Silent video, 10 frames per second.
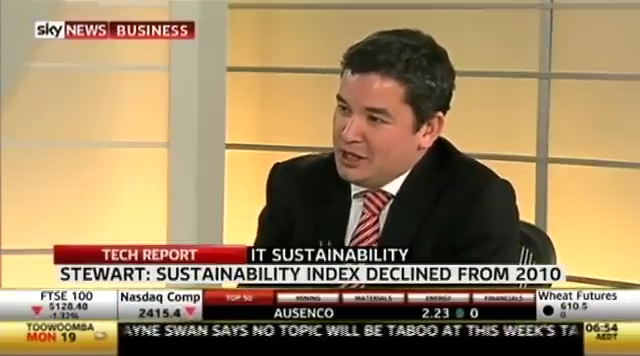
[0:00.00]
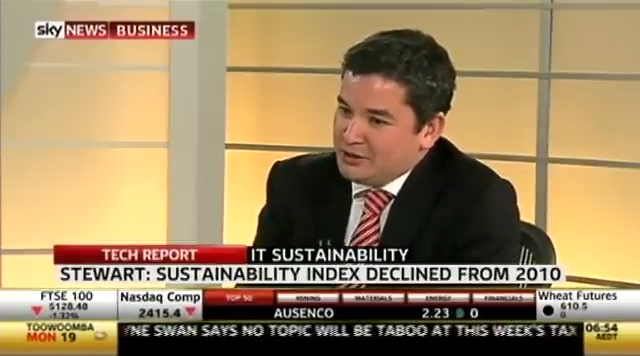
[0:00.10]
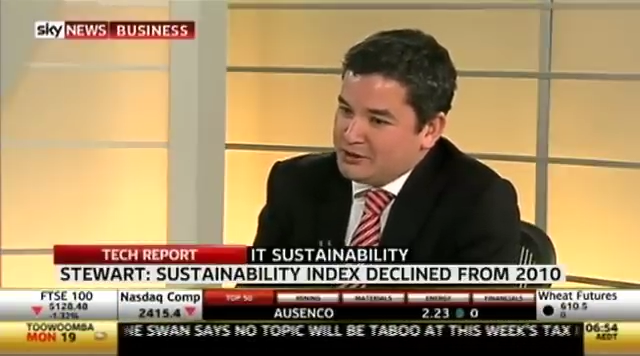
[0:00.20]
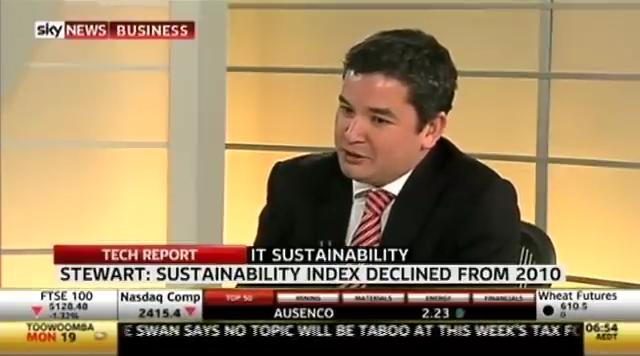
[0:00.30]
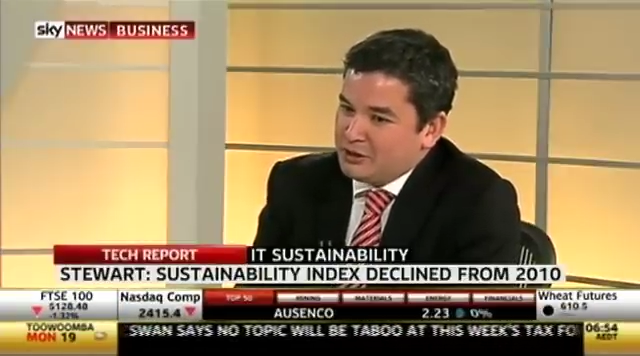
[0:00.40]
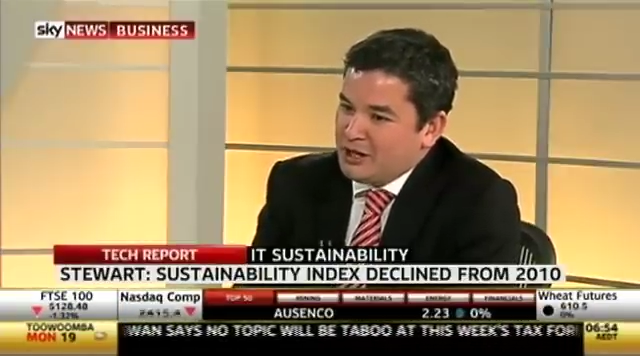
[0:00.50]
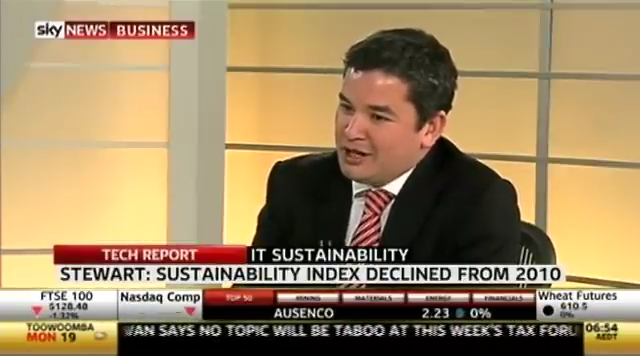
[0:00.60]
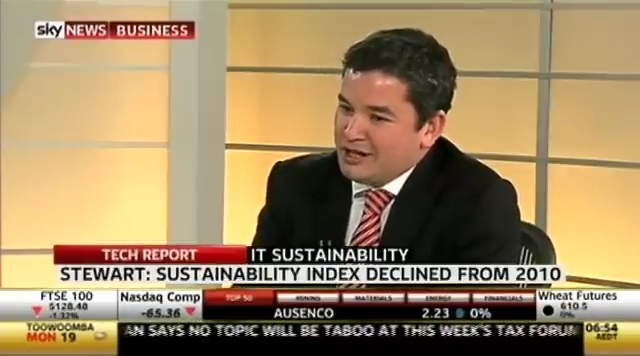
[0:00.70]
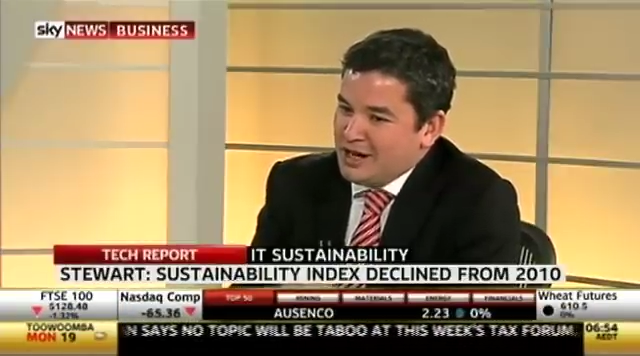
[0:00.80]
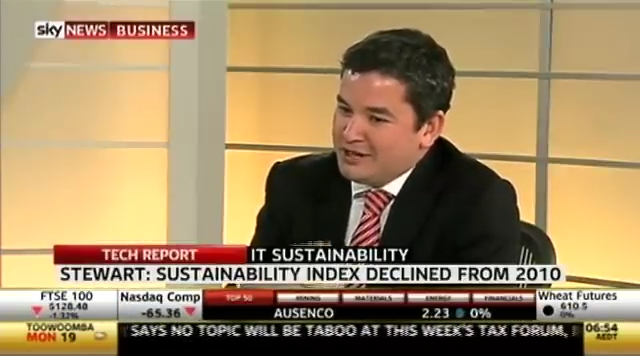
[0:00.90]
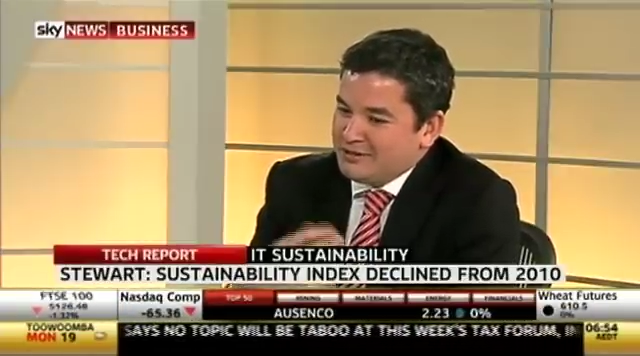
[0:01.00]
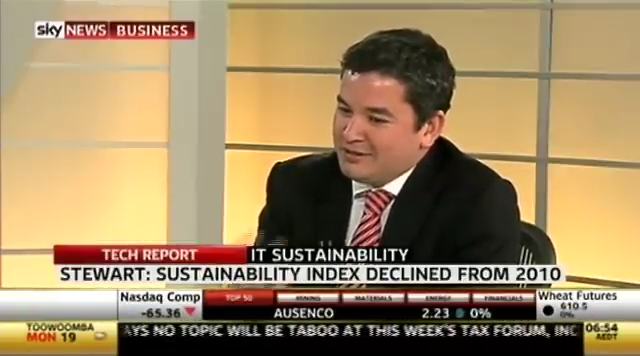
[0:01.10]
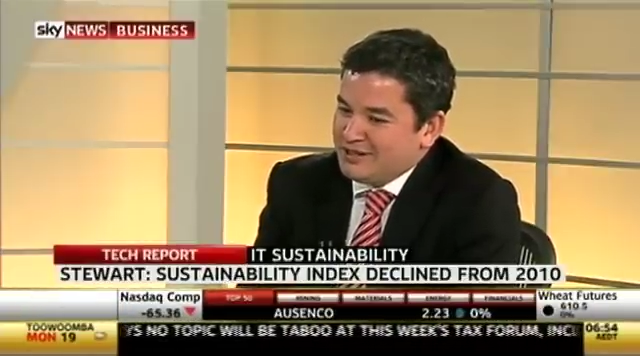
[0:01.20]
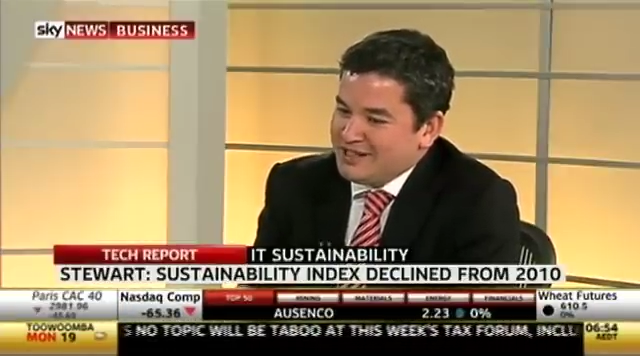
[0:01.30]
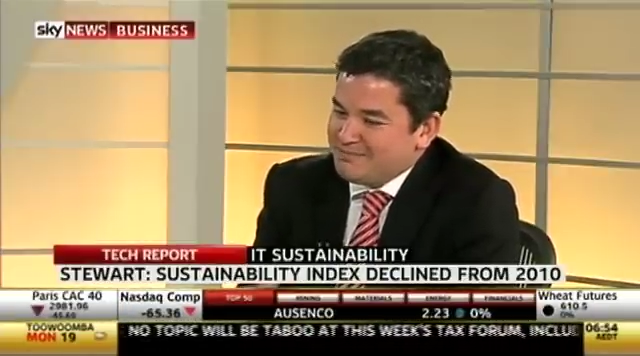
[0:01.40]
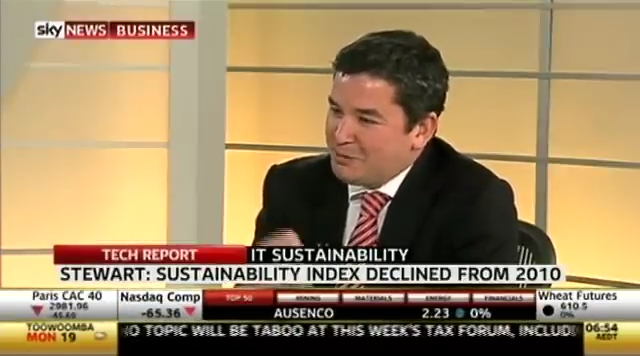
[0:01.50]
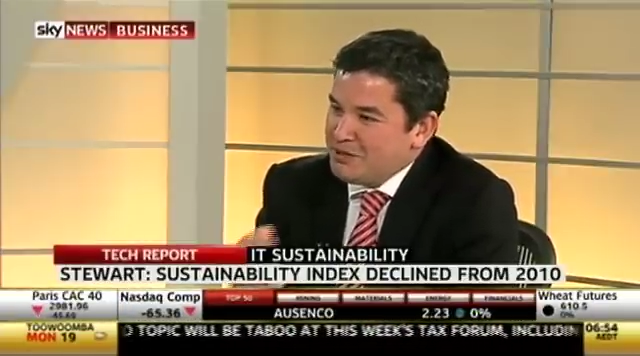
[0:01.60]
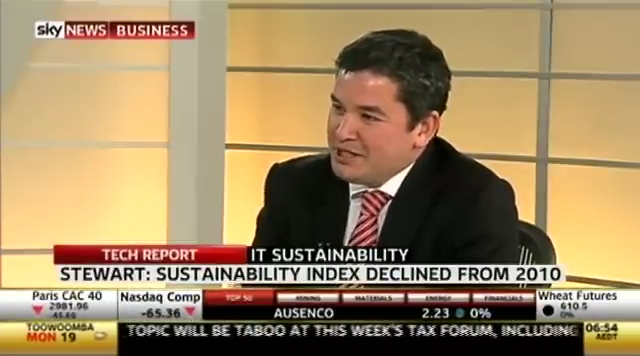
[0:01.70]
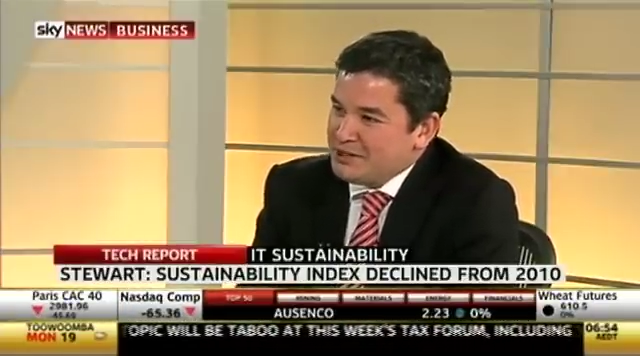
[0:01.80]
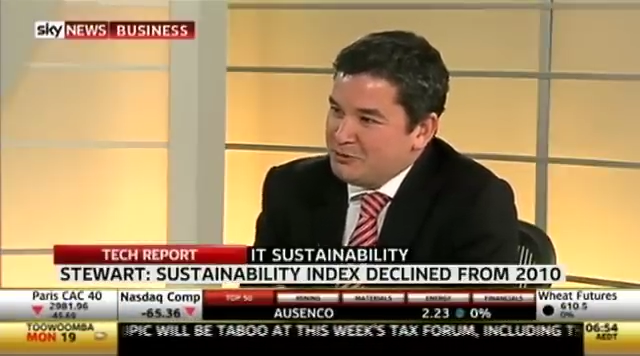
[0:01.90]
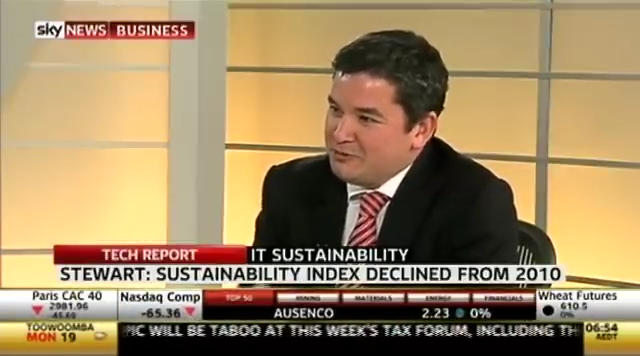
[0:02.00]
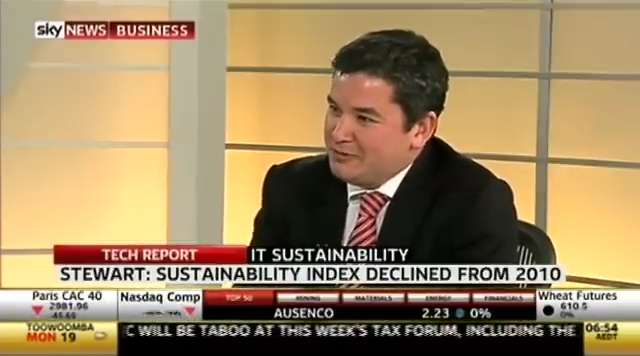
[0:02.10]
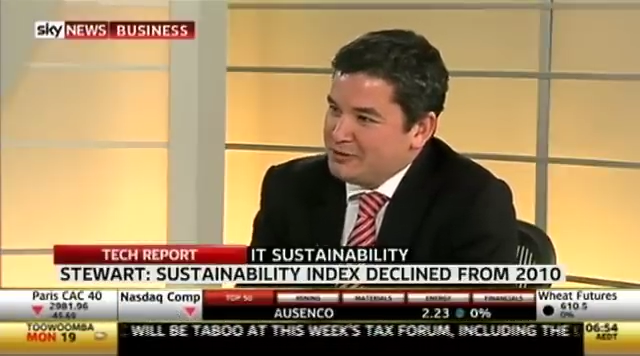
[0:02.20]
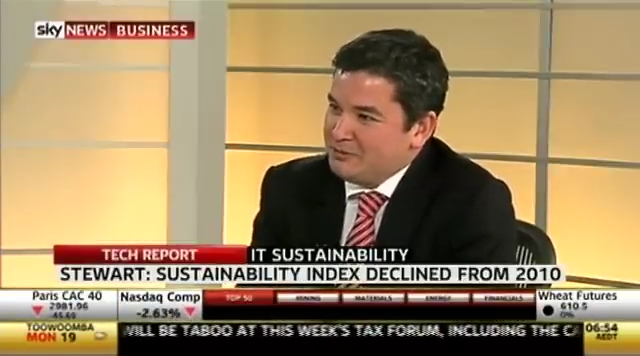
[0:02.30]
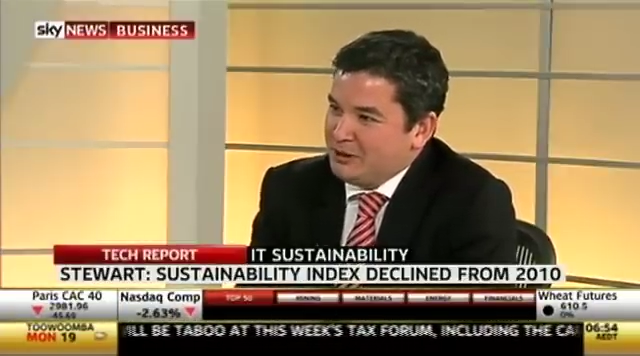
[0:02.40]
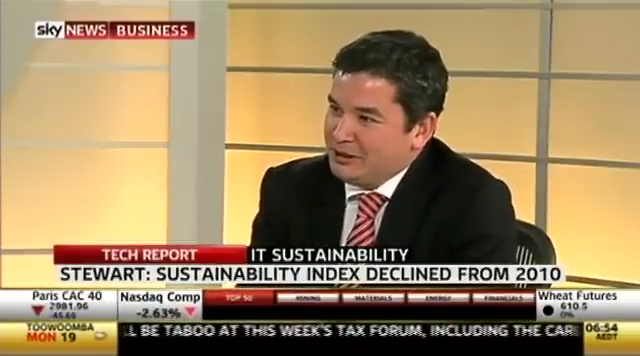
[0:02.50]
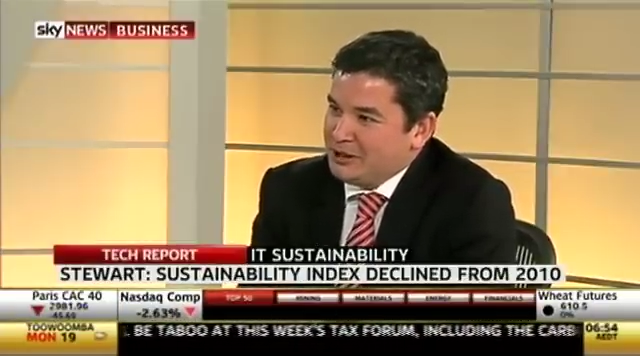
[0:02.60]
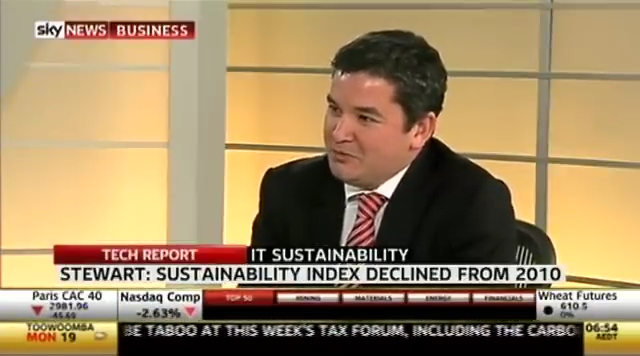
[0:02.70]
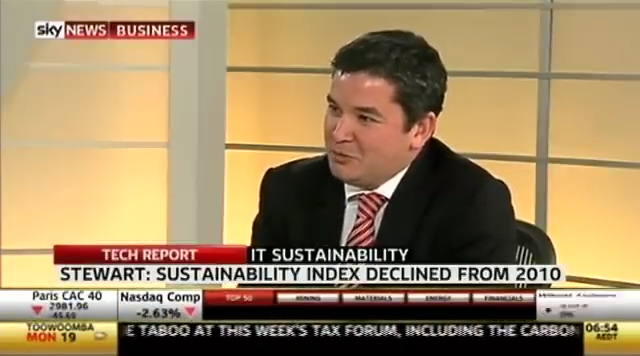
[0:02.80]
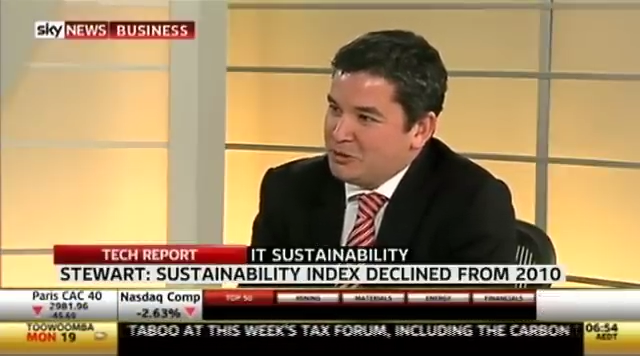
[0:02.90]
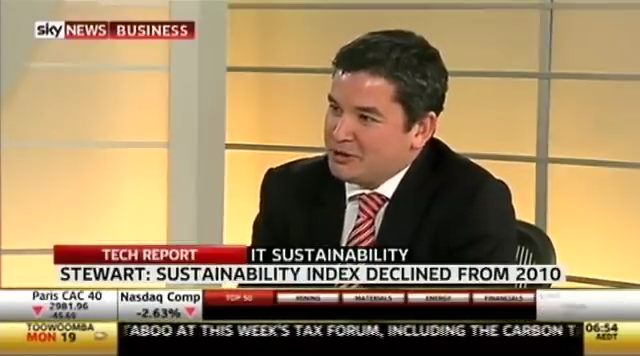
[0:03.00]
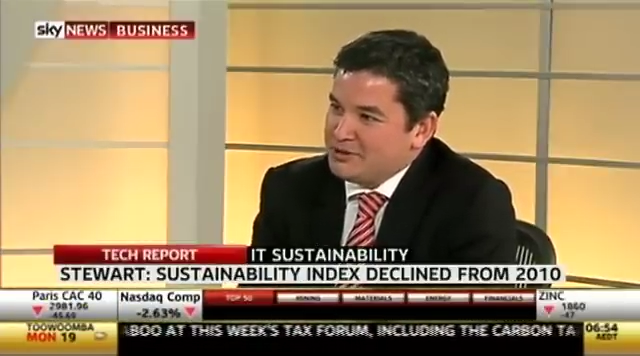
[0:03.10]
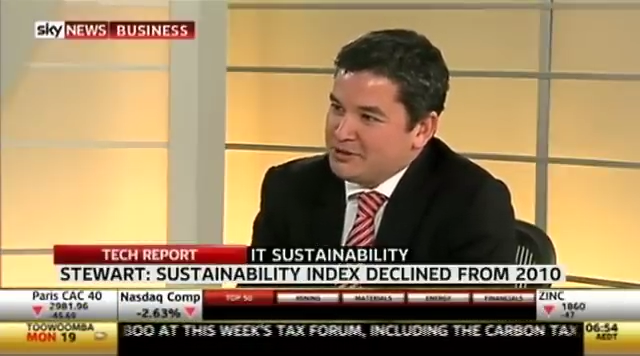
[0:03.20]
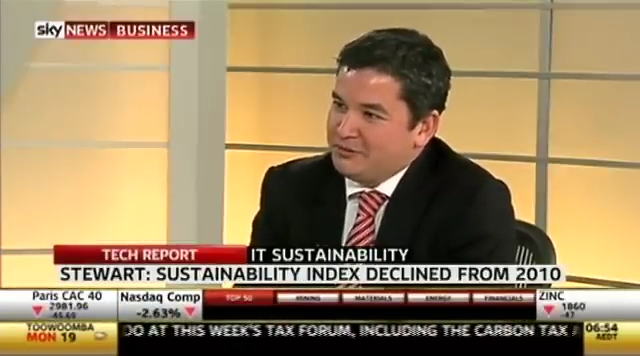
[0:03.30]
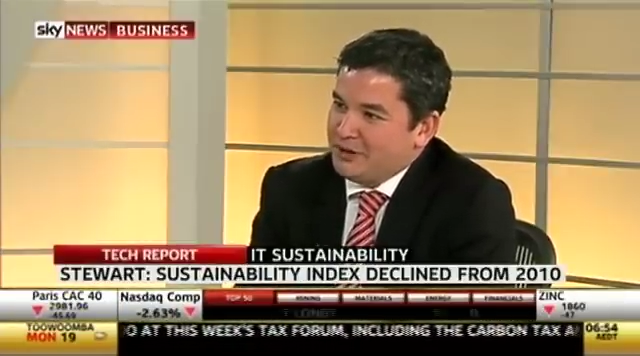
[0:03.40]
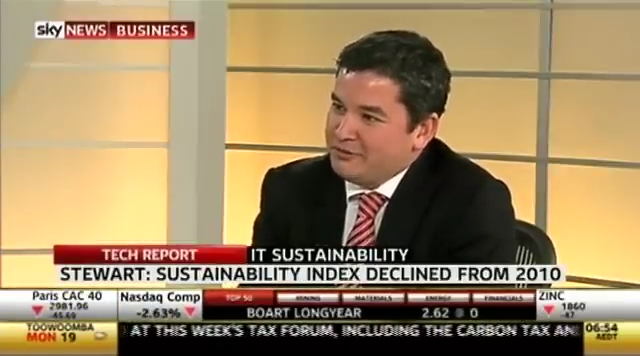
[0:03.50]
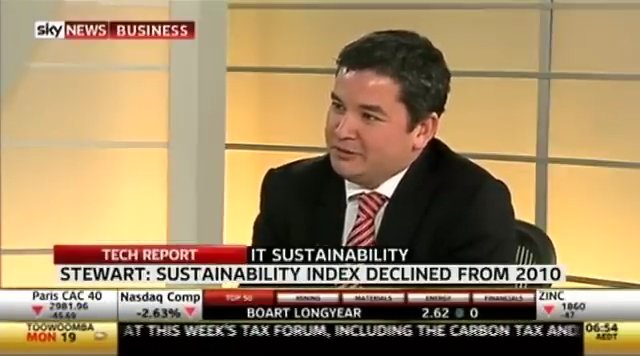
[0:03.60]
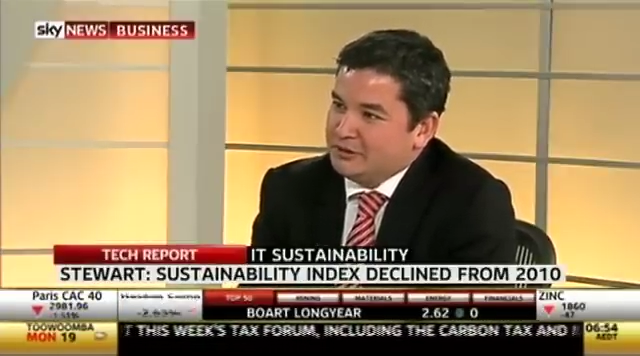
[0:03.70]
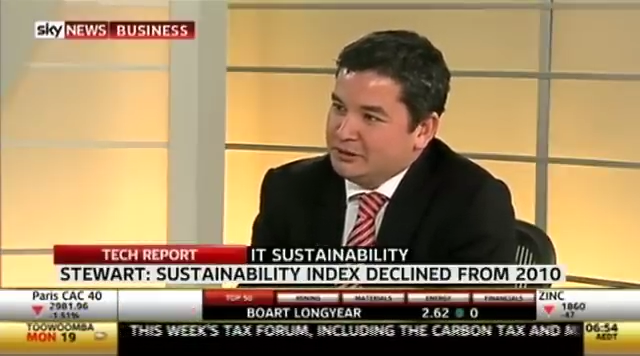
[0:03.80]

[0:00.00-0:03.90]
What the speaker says: So, and it probably needs more visibility and more considered effort.